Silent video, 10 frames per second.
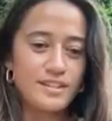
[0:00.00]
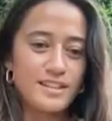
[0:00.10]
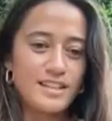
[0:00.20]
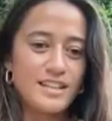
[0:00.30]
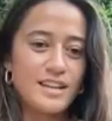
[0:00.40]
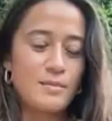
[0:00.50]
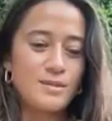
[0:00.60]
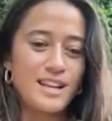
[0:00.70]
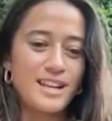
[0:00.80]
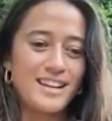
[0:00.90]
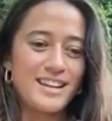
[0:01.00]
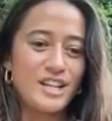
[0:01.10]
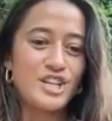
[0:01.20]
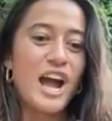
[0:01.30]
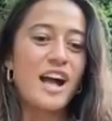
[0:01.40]
comes a, a
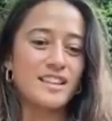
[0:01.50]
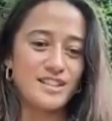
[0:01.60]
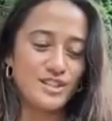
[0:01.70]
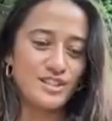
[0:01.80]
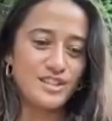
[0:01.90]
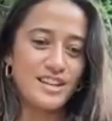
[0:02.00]
challenge.